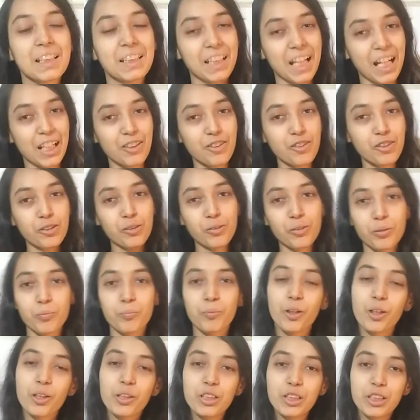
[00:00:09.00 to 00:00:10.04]
Salut tout le
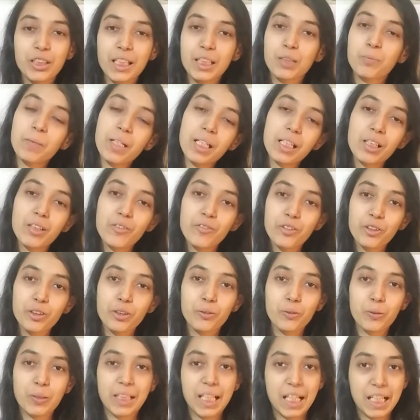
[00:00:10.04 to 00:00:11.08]
monde, j'espère que vous tous
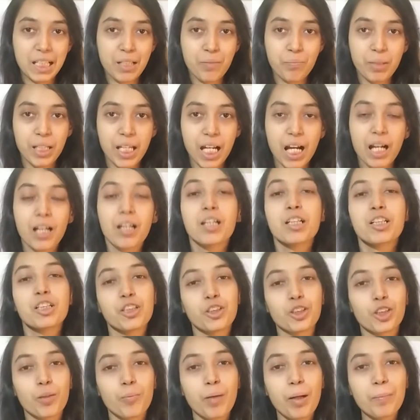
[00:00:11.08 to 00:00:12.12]
allez bien. Je
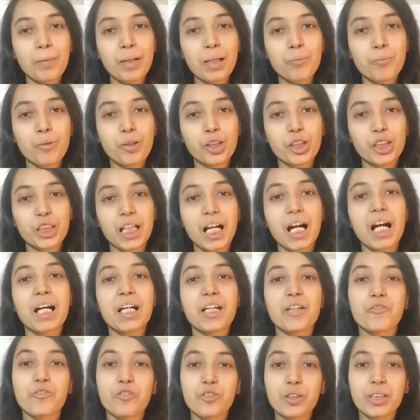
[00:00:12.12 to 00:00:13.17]
m'appelle Moksha et
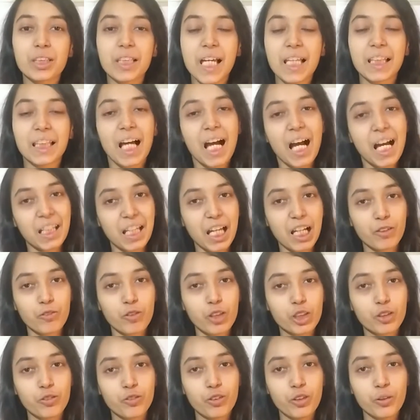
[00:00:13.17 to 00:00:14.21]
vous êtes à Language
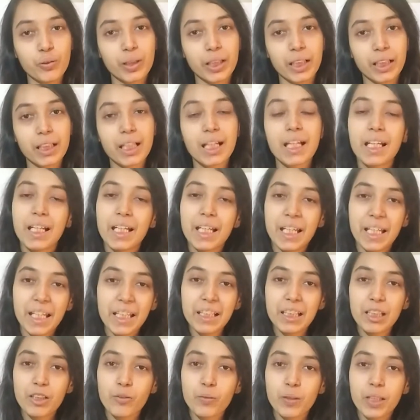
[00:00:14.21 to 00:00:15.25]
Fluent. Hey
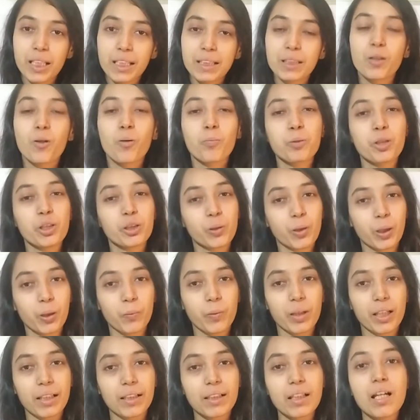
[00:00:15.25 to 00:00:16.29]
linguists, hope you're doing well.
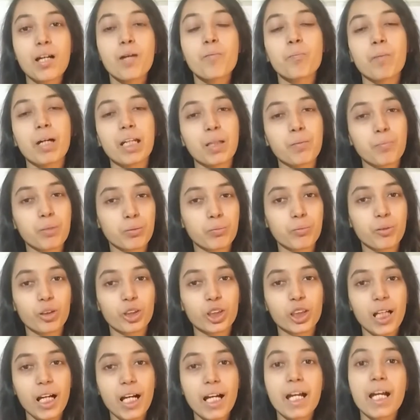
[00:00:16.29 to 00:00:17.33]
My name is
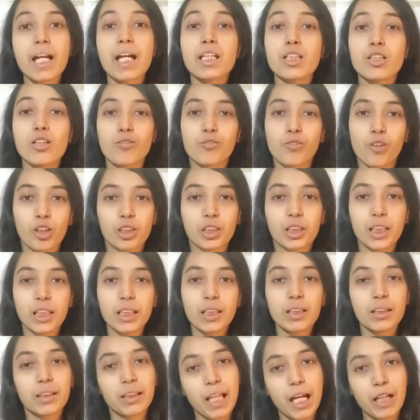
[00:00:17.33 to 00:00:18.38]
Moksha and you're watching
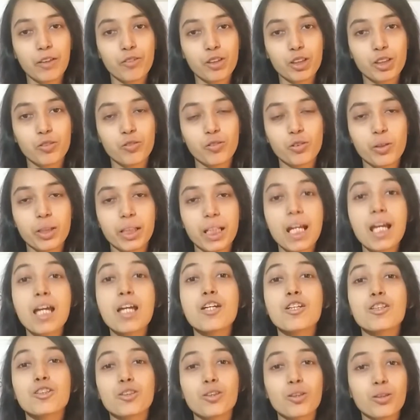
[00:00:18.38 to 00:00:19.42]
Language Fluent.
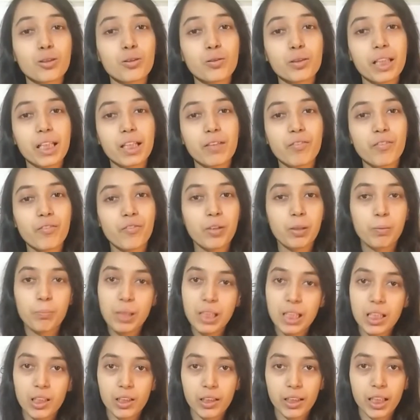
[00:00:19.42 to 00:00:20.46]
So today we will be
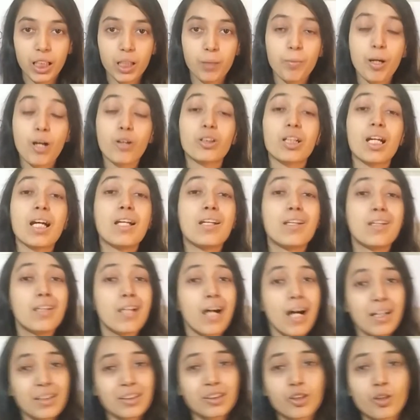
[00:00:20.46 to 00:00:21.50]
learning about
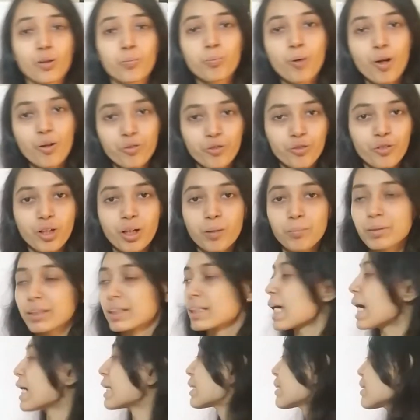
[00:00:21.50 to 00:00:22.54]
last group of verbs,
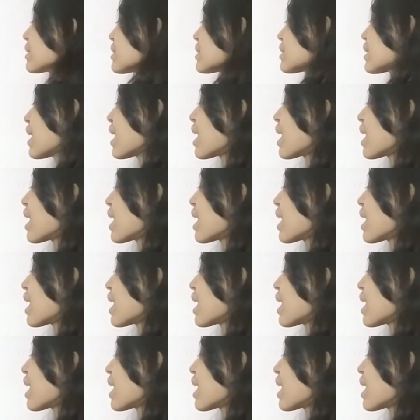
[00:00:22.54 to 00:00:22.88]
that is